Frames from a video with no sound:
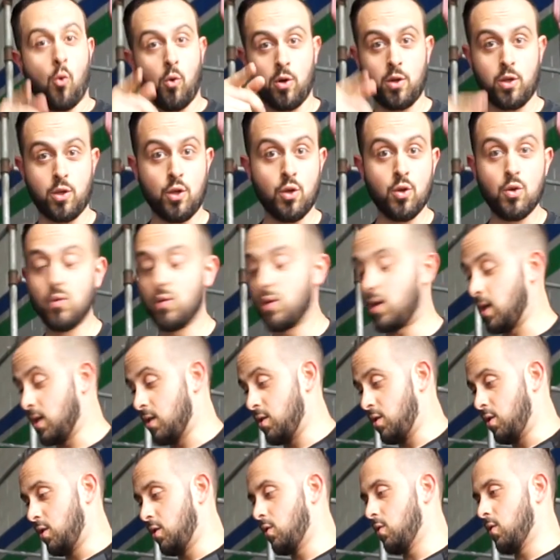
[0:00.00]
or you
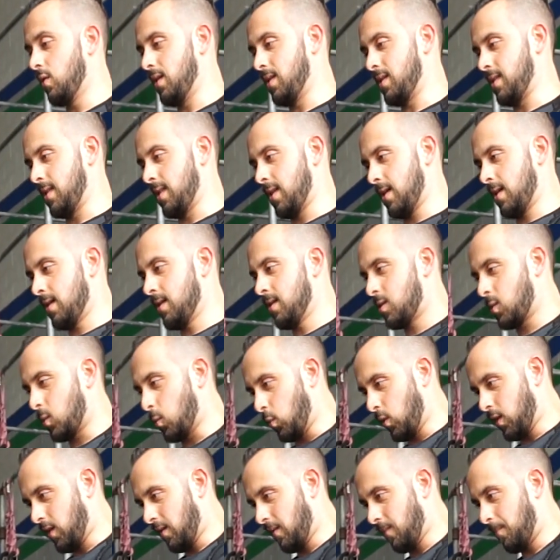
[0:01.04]
can do is this
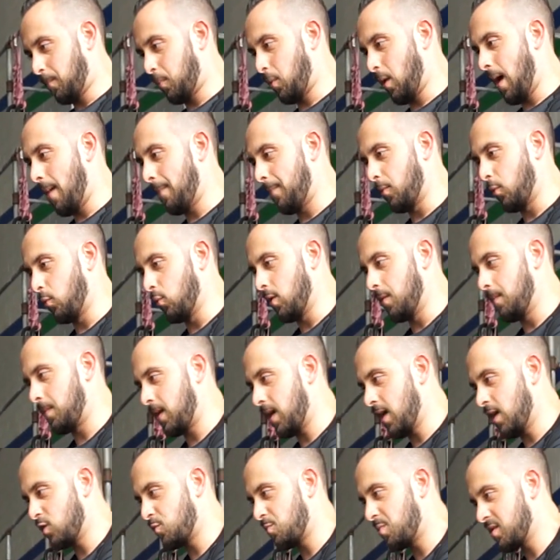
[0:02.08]
with a proper
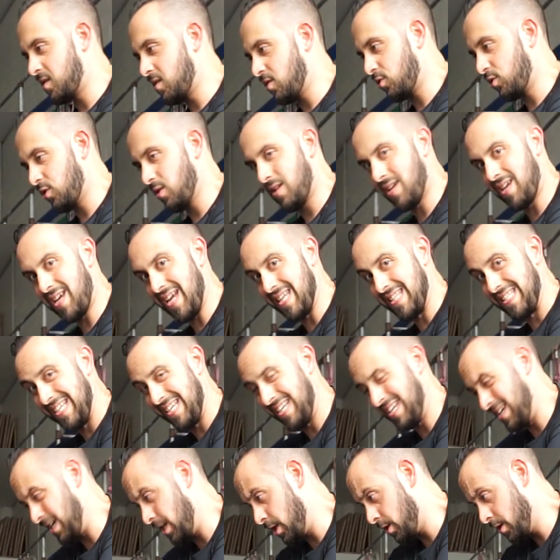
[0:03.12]
ribcage position and get to
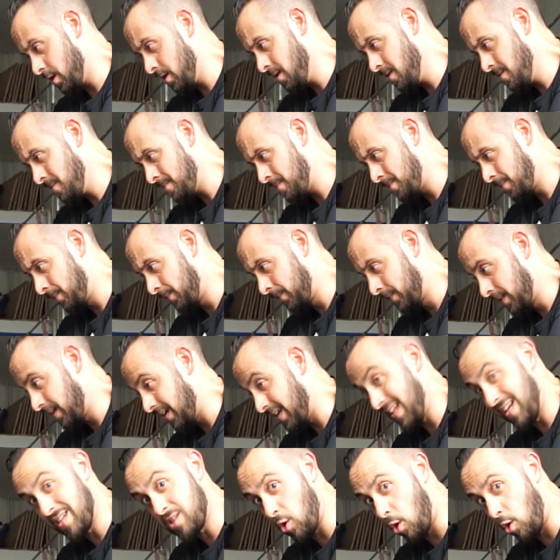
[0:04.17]
here,
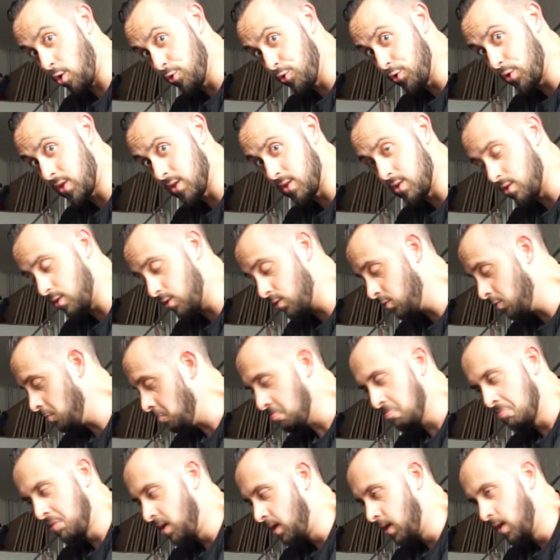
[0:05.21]
that's all you can do,
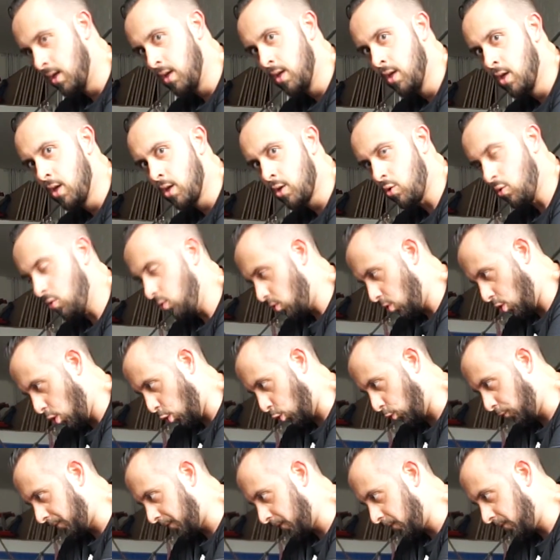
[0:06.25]
cool,
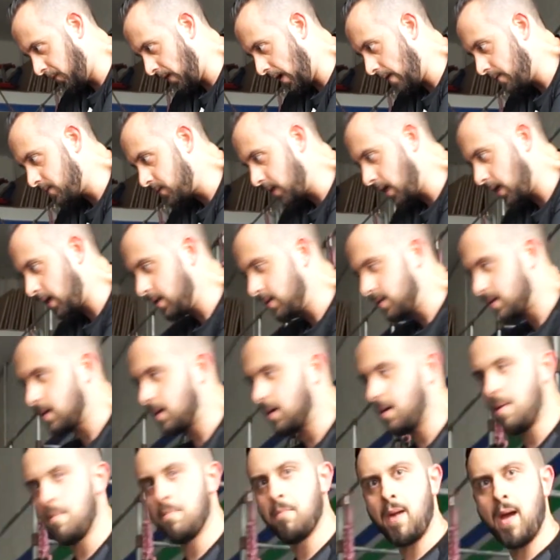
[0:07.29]
hold for 5 seconds
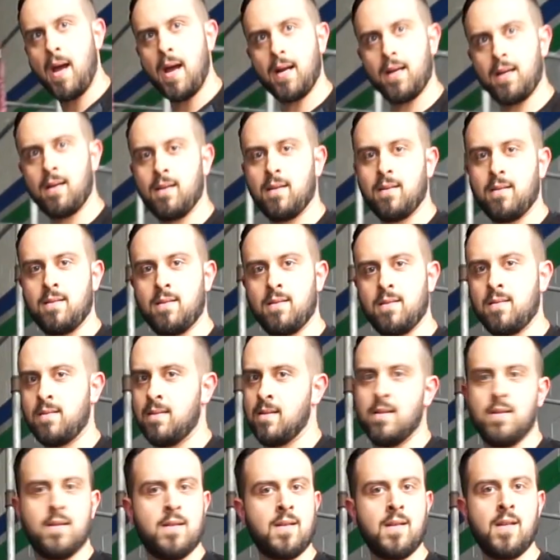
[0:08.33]
and come back.
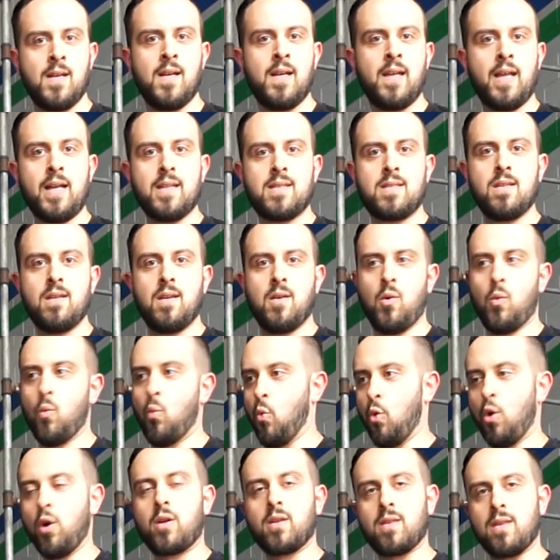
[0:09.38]
That's it,
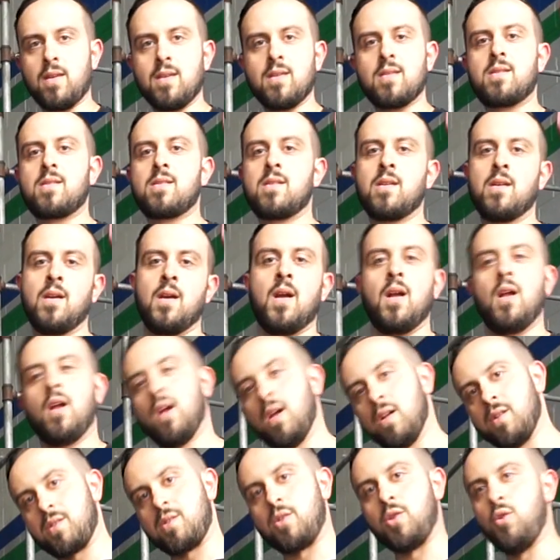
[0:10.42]
work this
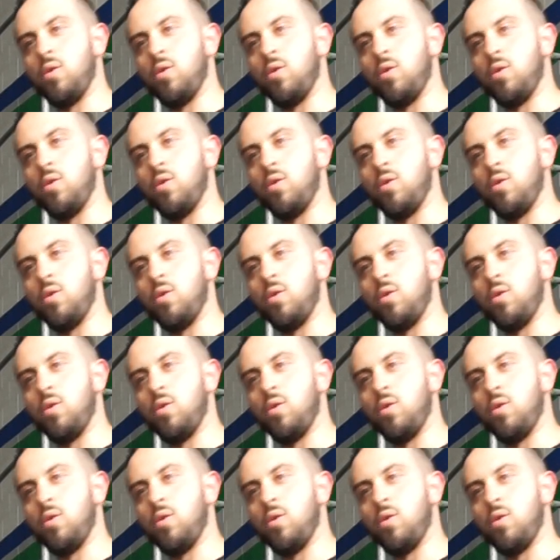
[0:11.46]
so